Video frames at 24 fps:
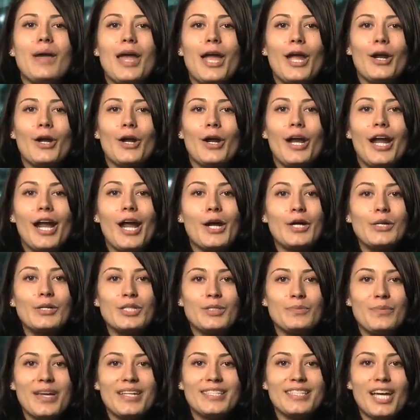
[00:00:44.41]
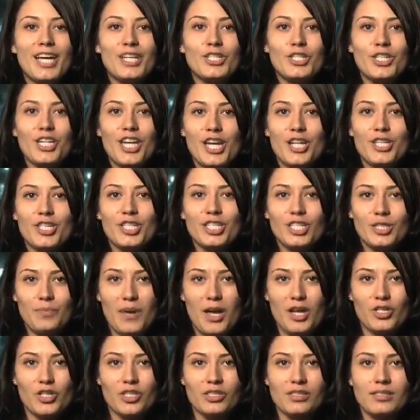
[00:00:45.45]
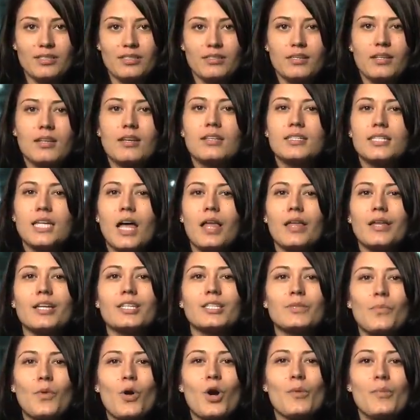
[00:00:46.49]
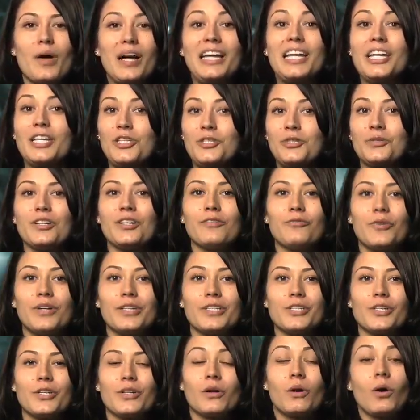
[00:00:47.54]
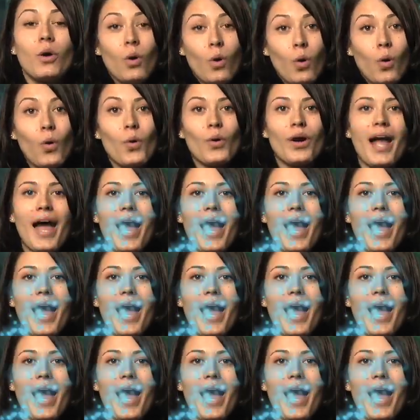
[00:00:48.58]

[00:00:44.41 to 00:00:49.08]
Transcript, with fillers: Mayer, Aerospace Education Specialist, telling us more about History of Winter, or